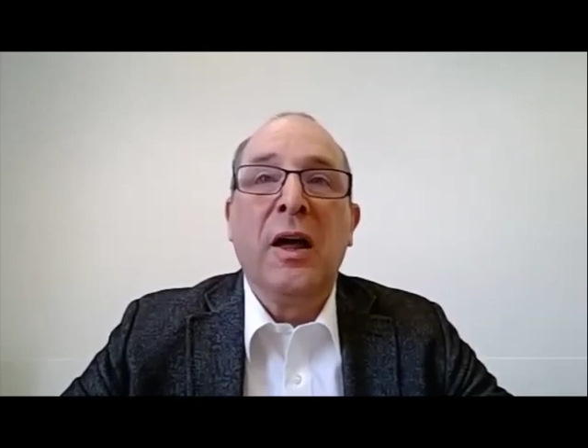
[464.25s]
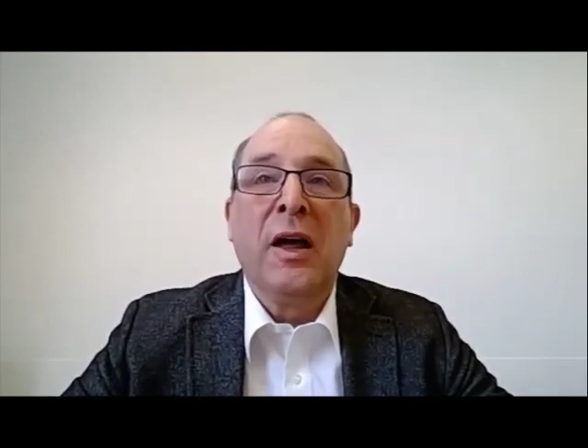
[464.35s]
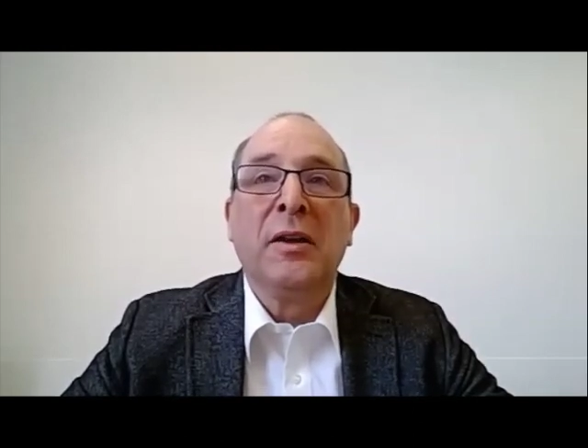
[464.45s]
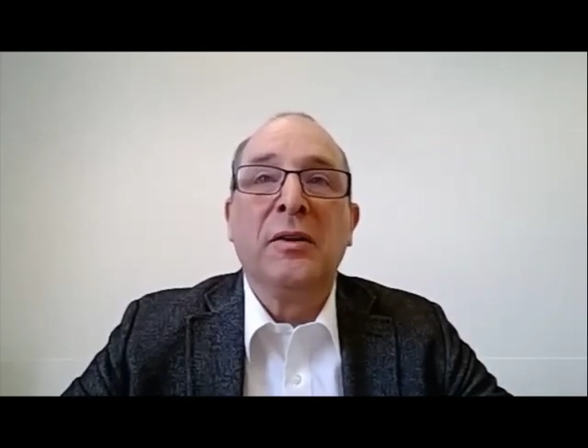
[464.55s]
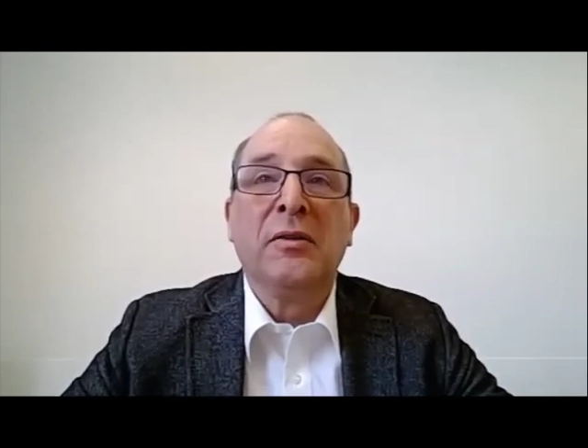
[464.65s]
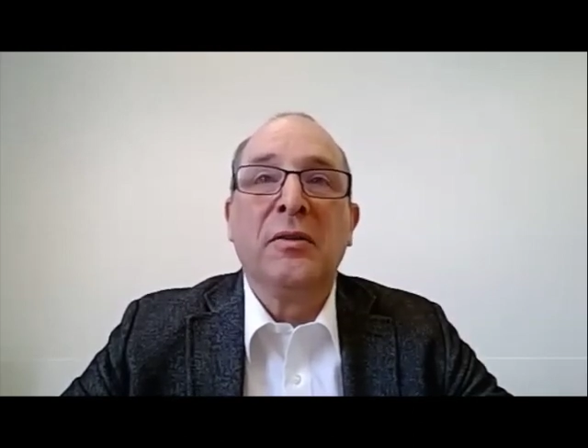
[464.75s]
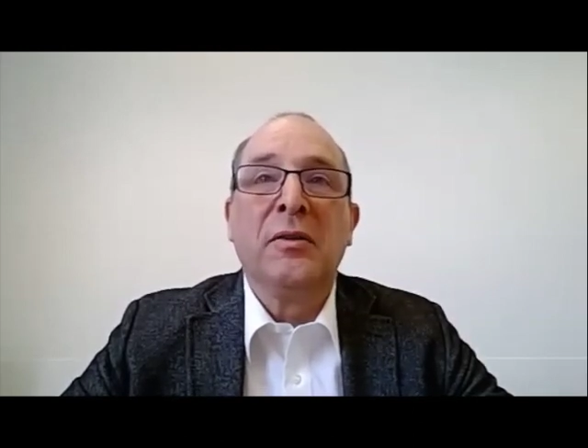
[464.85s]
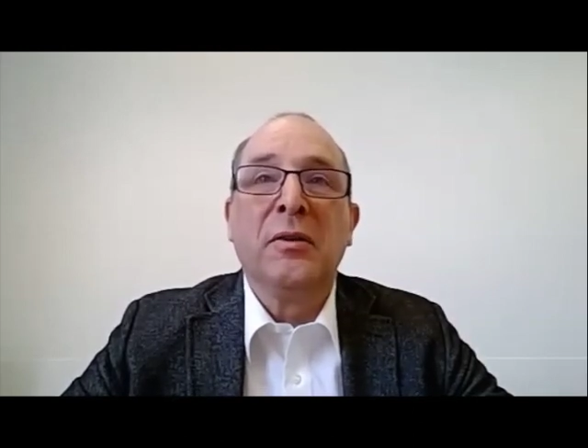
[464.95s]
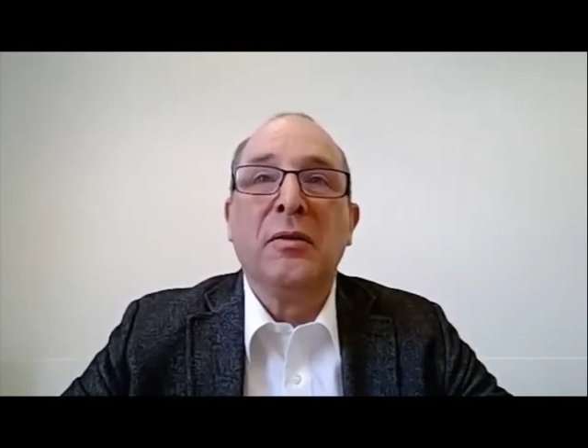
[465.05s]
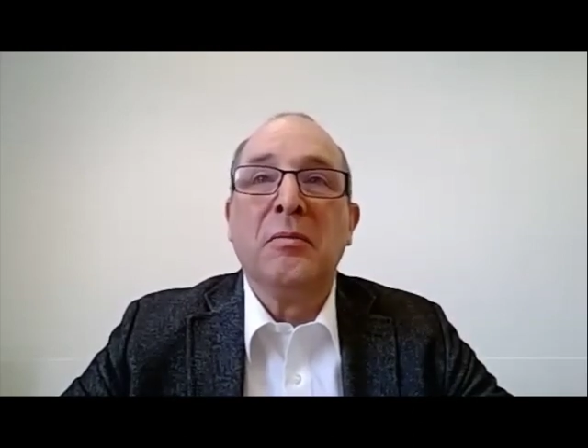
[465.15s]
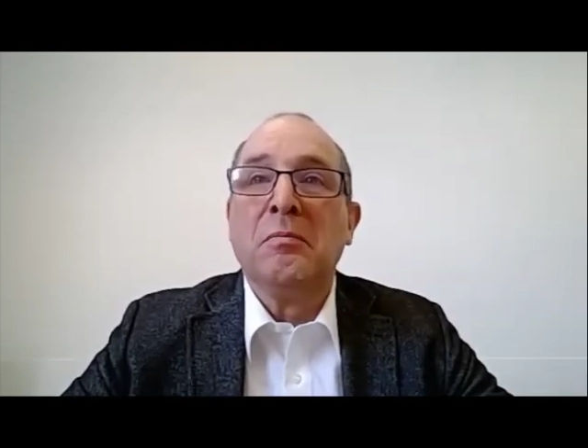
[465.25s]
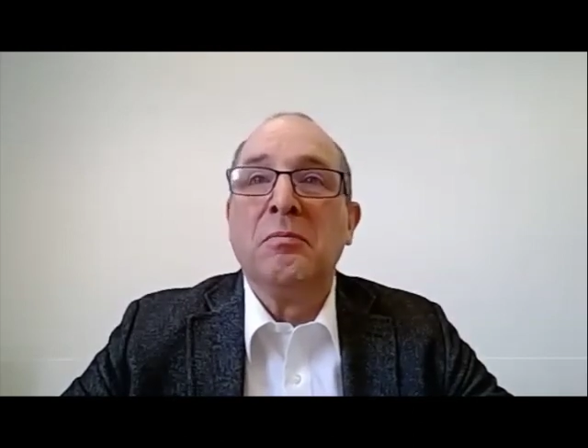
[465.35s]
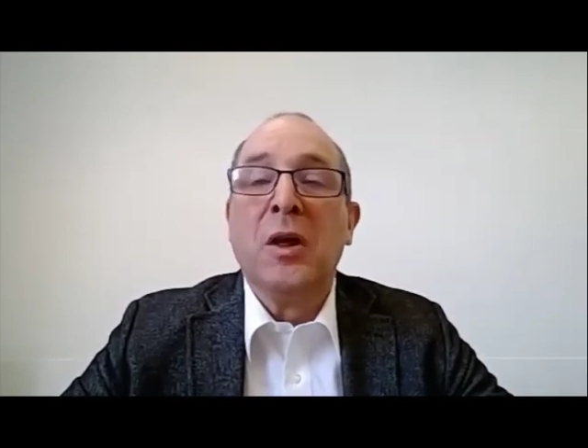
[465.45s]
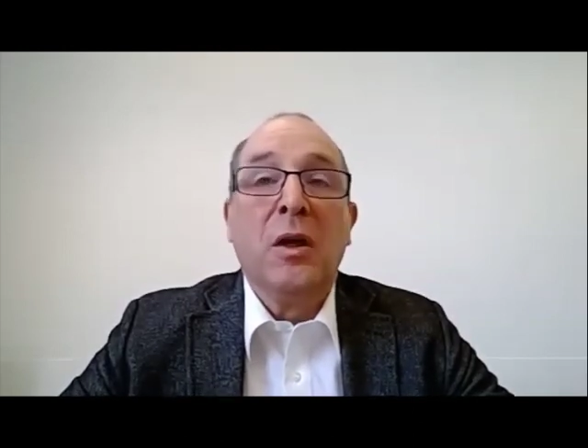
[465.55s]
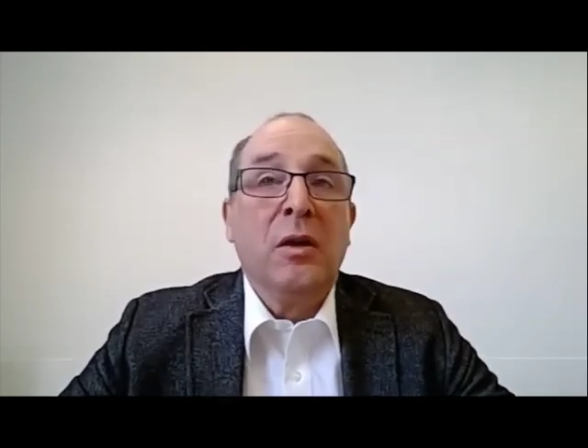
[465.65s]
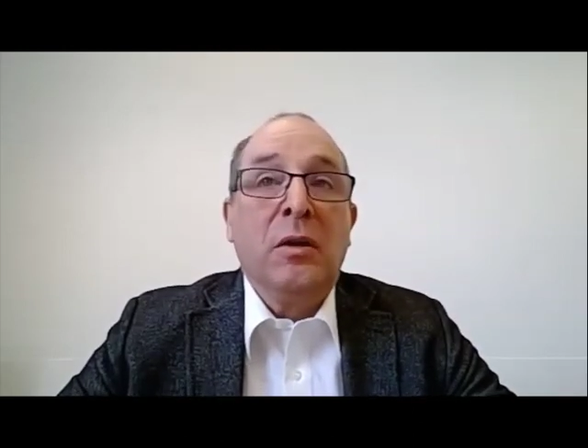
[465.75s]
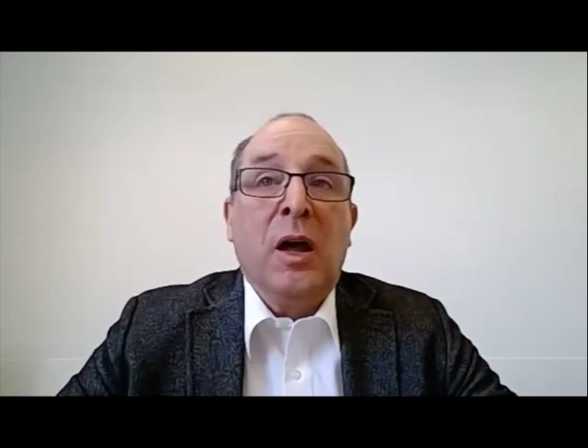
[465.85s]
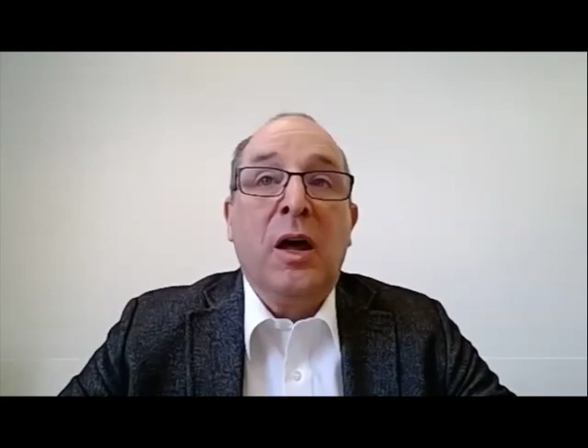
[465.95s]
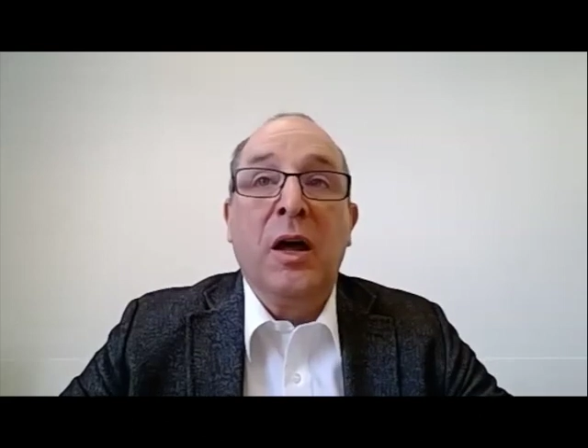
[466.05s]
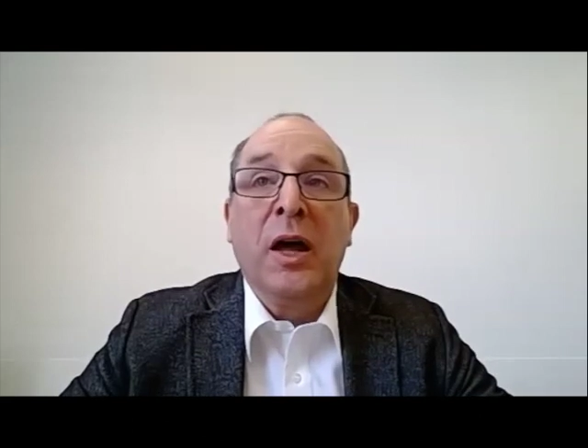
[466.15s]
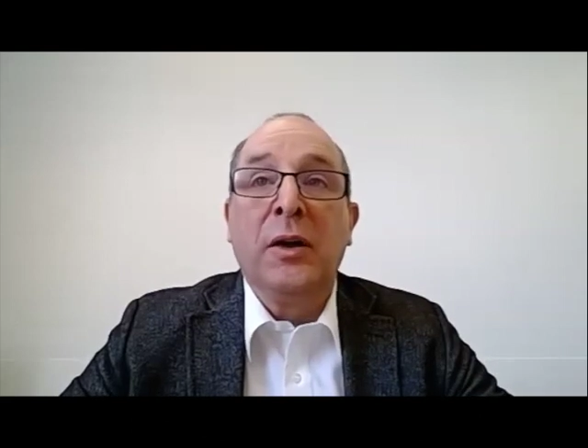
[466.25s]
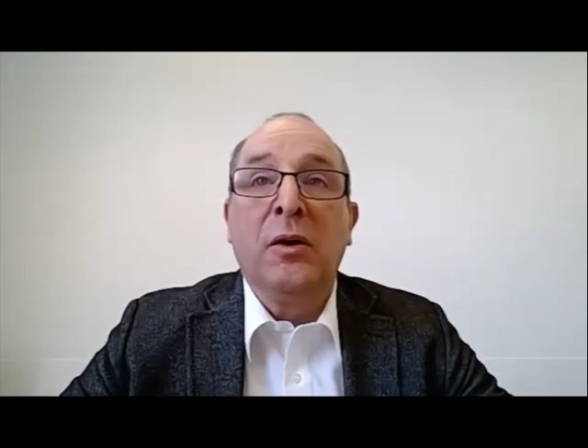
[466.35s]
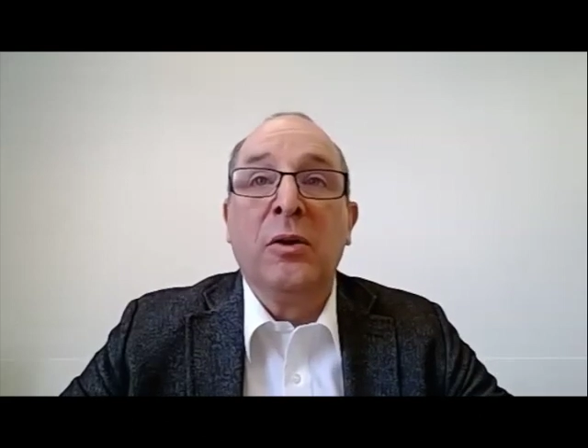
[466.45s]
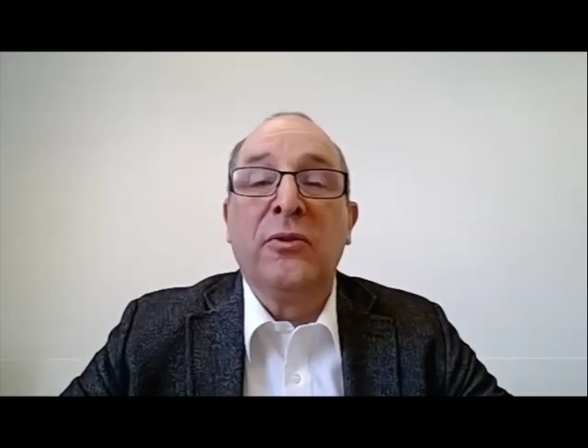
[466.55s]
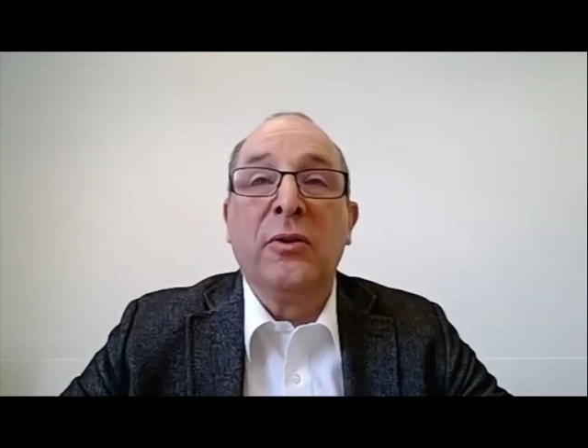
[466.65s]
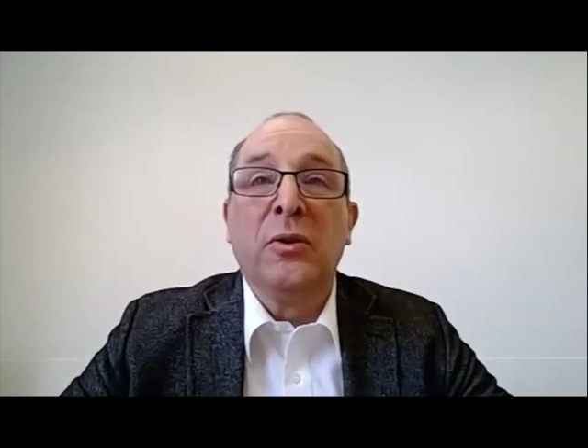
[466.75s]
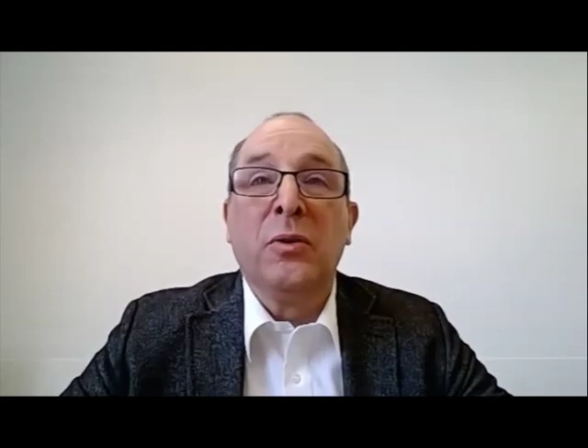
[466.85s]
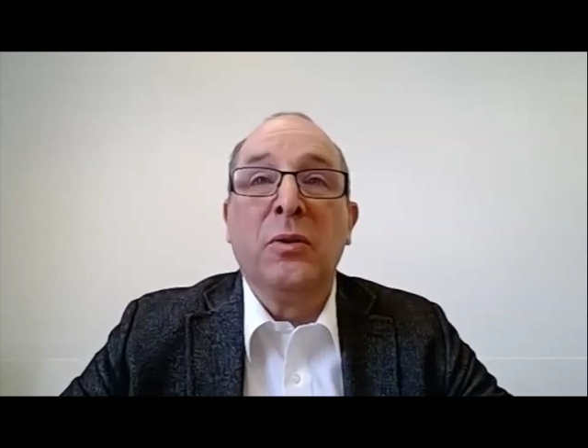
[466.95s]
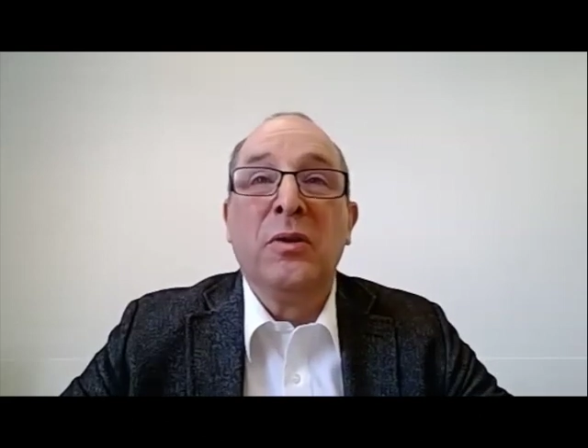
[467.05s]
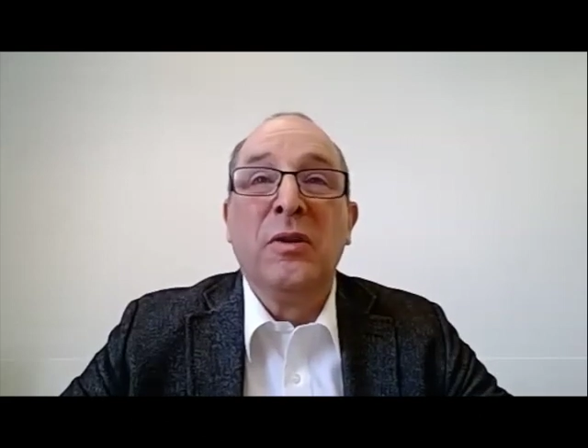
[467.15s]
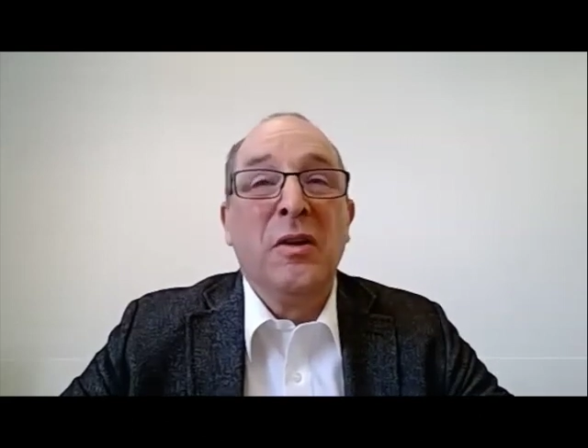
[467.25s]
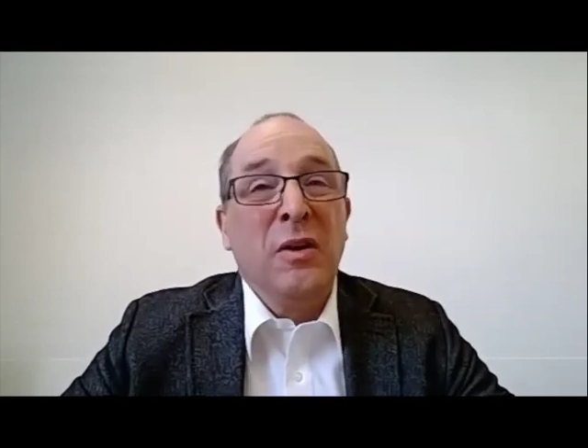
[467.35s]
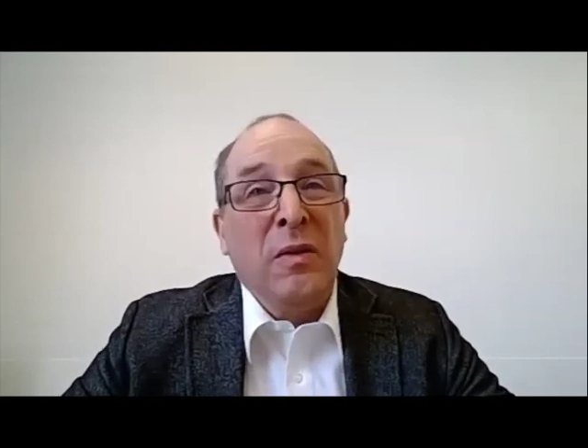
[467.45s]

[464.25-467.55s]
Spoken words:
and and also